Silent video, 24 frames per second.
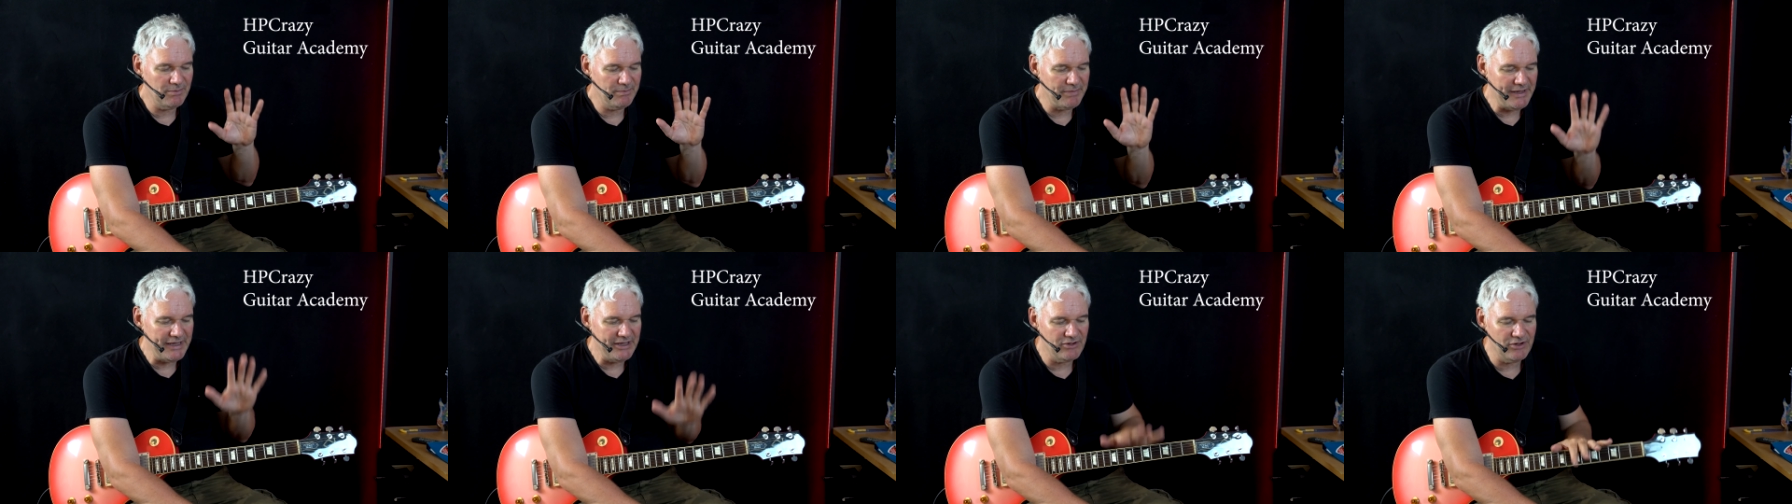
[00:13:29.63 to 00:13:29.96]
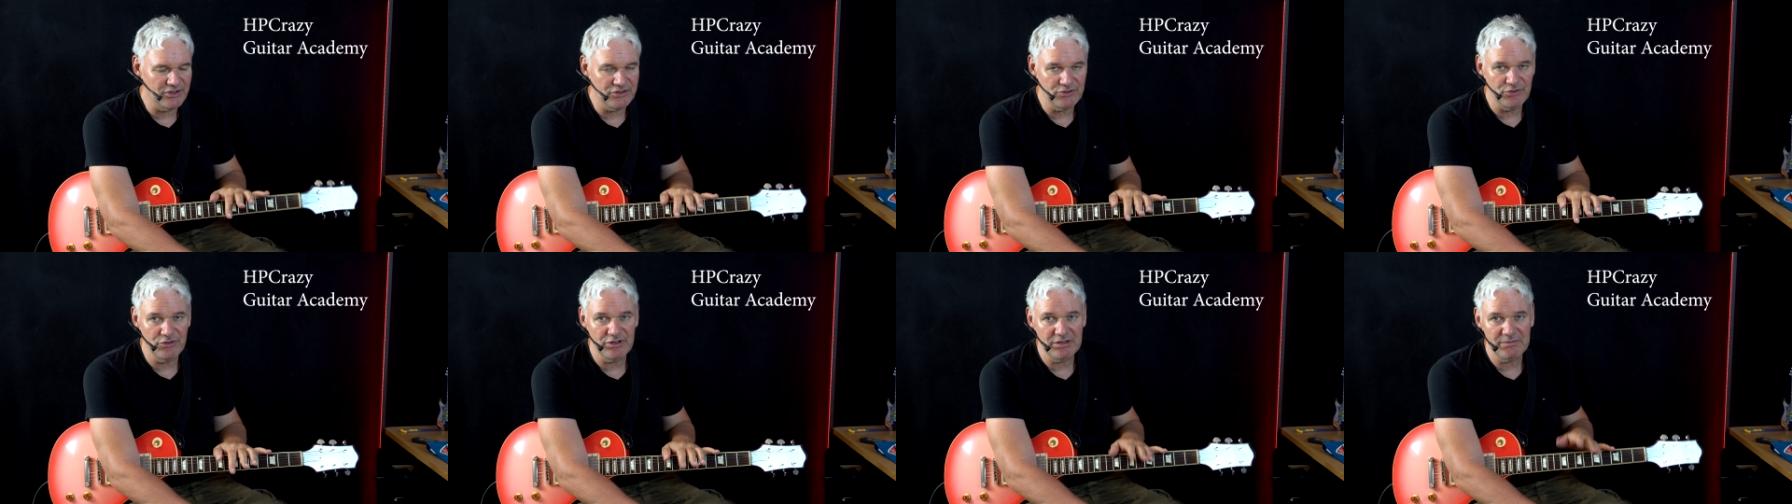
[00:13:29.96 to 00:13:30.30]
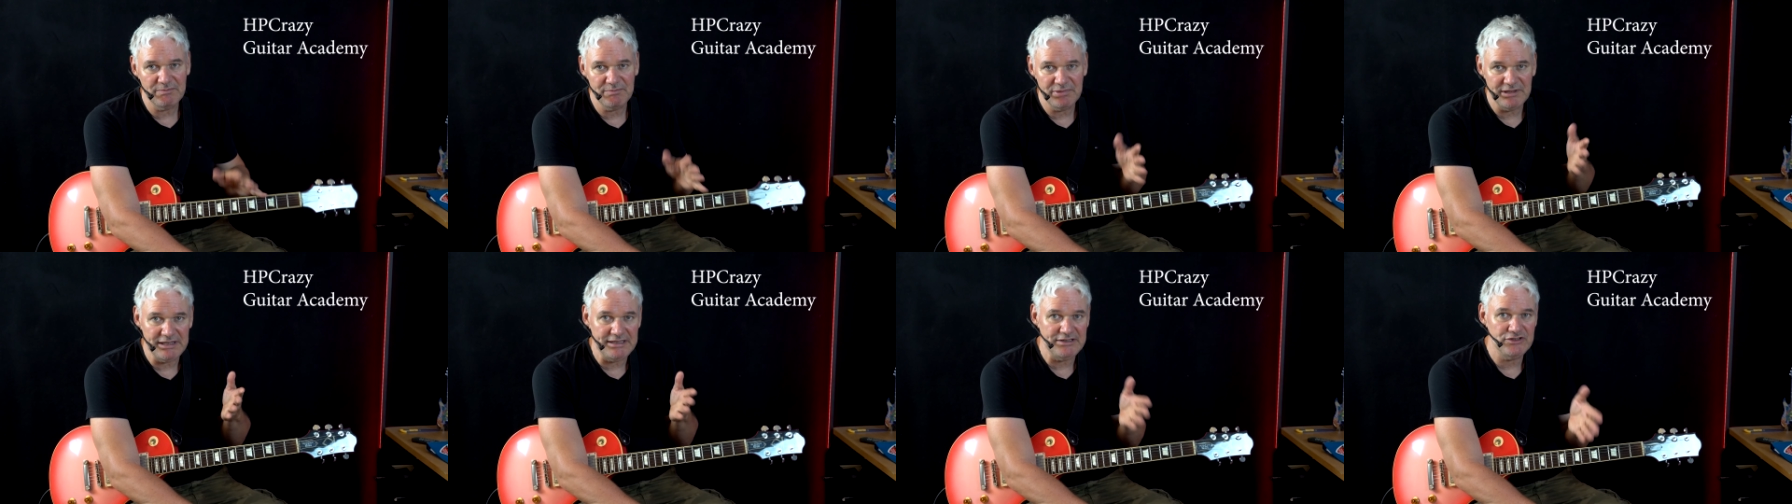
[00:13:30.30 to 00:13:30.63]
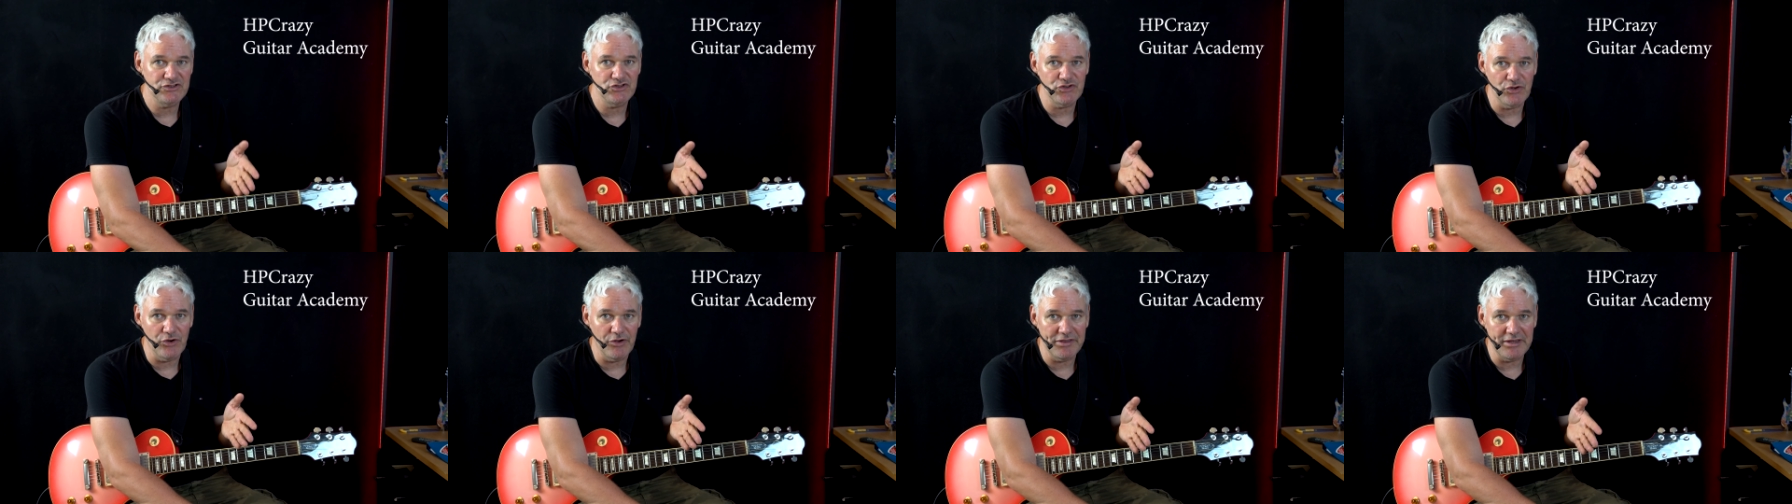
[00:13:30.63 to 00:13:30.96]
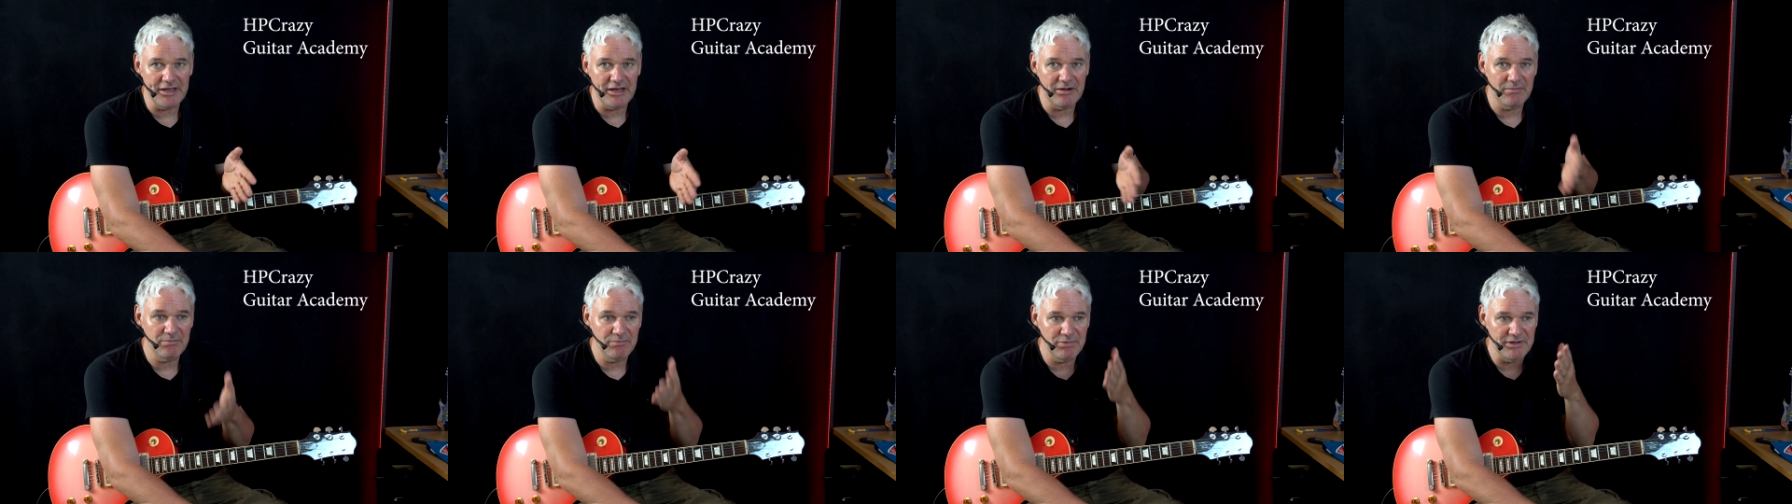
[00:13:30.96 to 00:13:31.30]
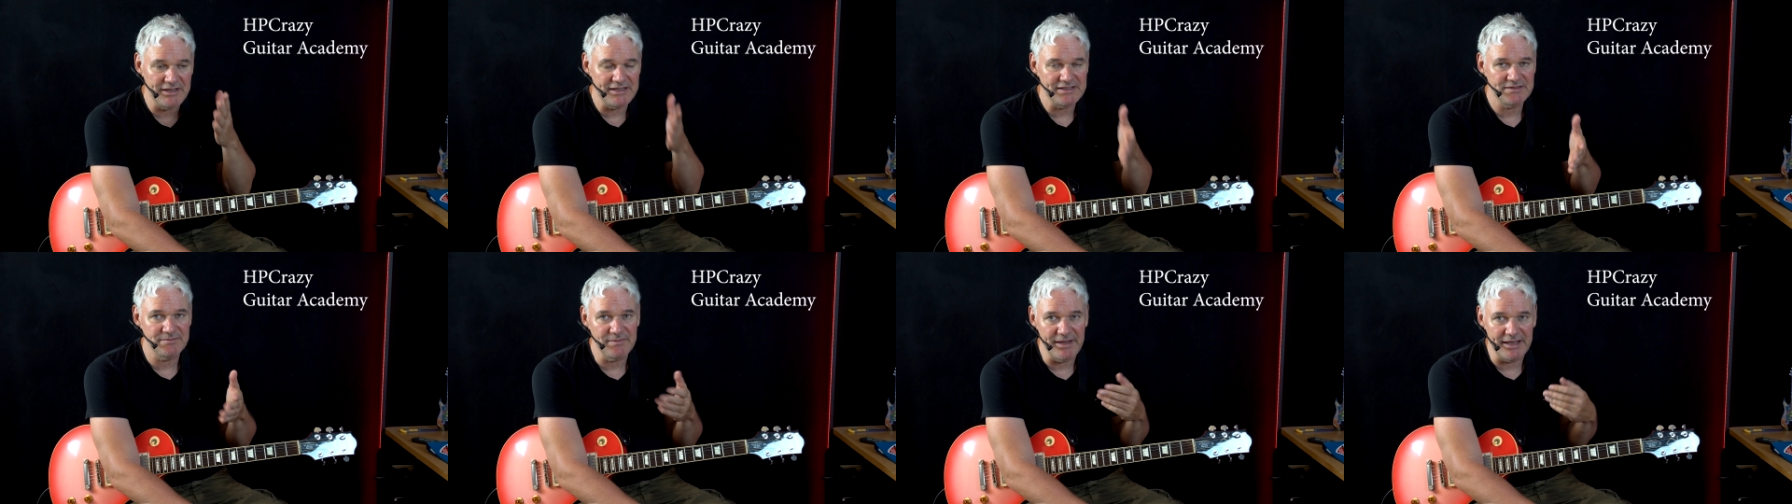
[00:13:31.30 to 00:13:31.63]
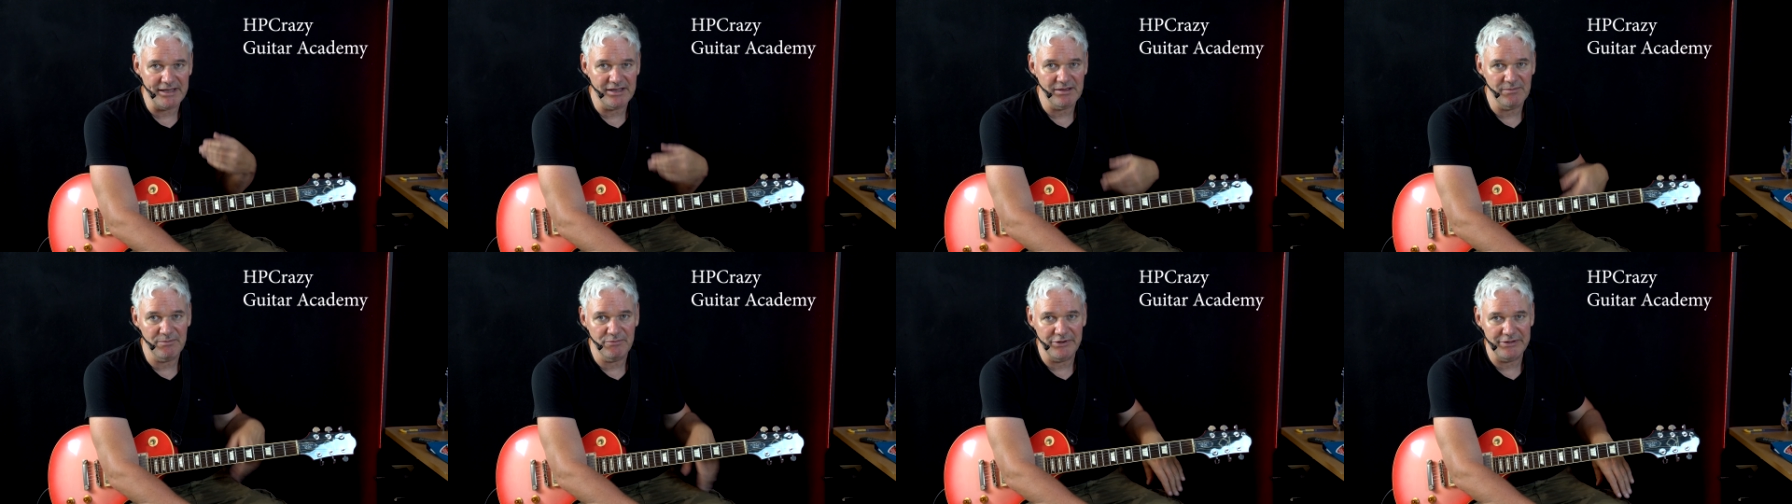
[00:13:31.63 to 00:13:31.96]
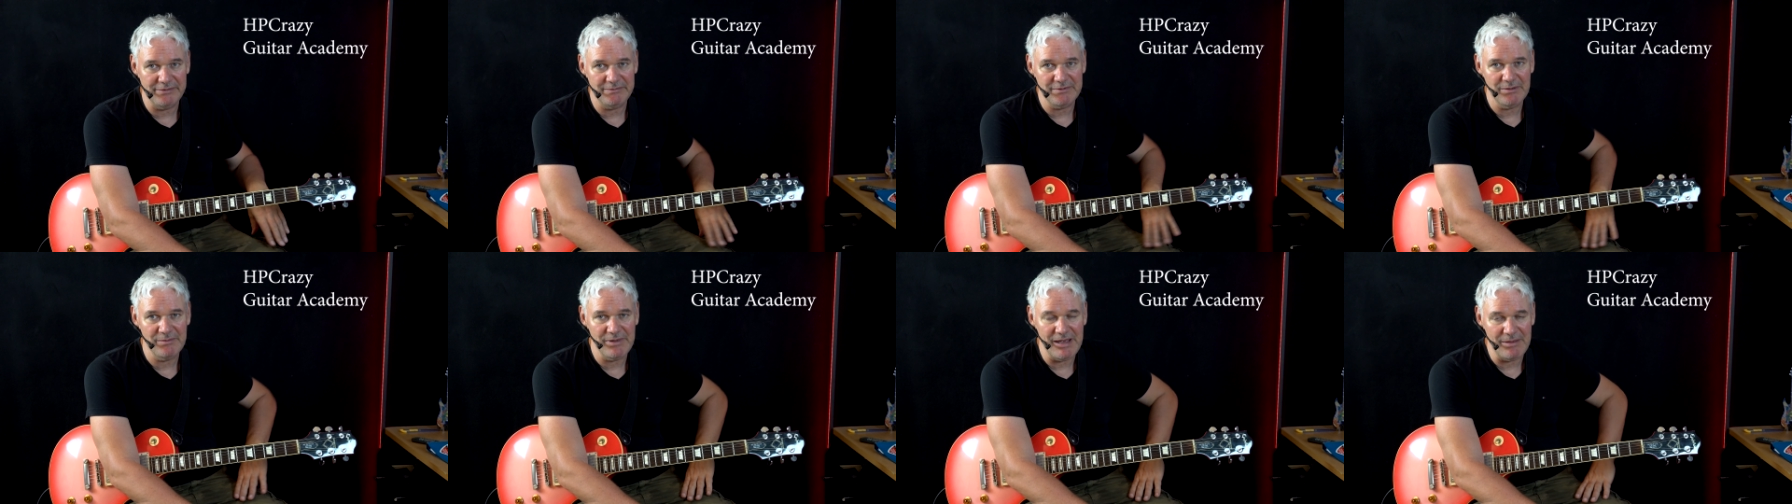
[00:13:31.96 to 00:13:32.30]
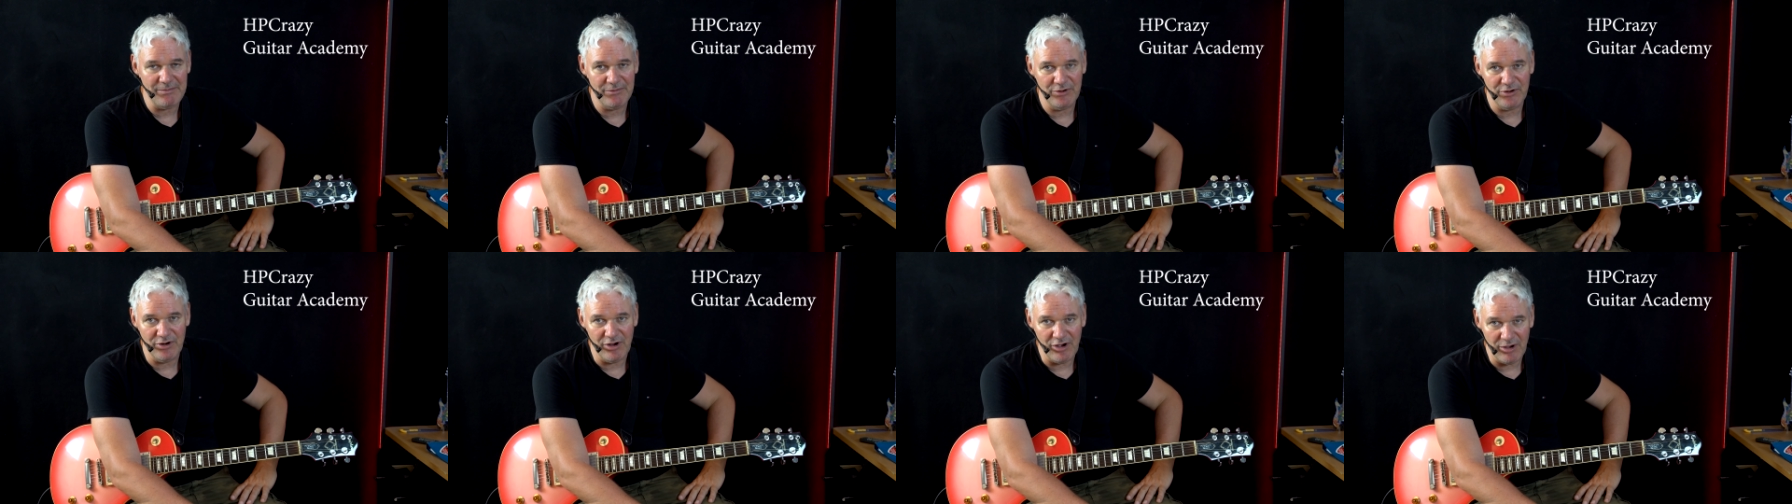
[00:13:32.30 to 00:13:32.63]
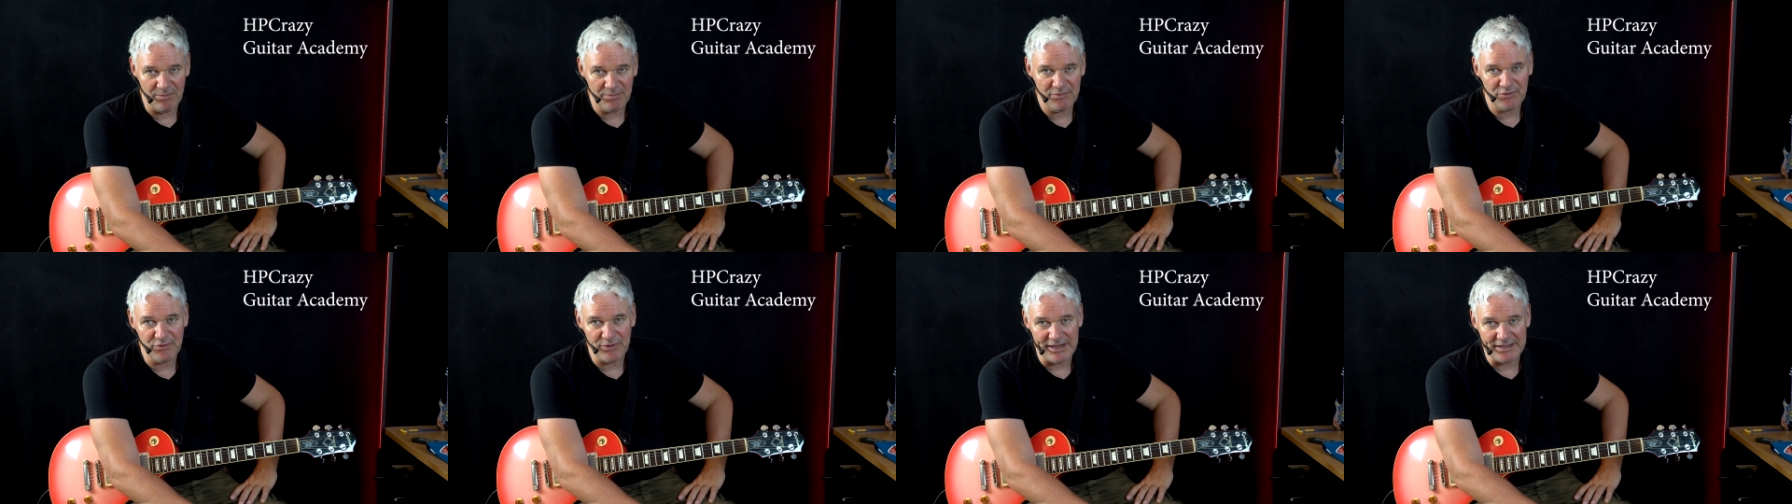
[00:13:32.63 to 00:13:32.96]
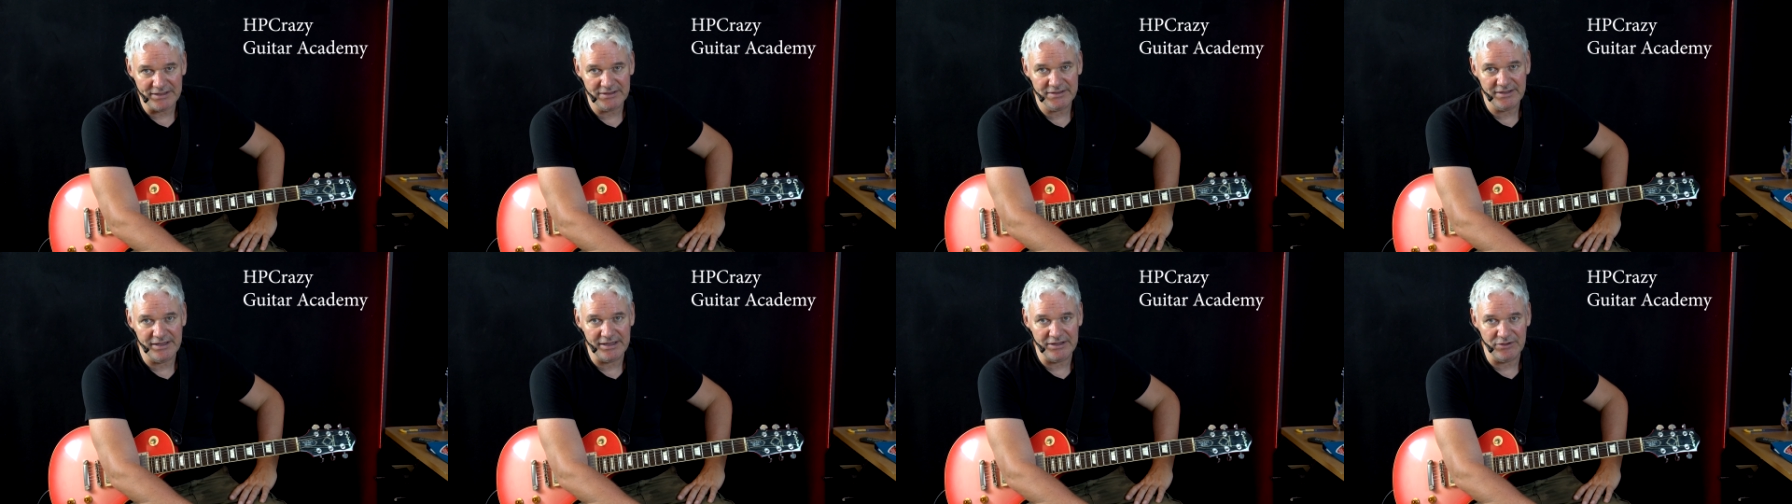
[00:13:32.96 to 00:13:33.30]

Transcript: Pink are doing, please join there. Please make a premium member upgrade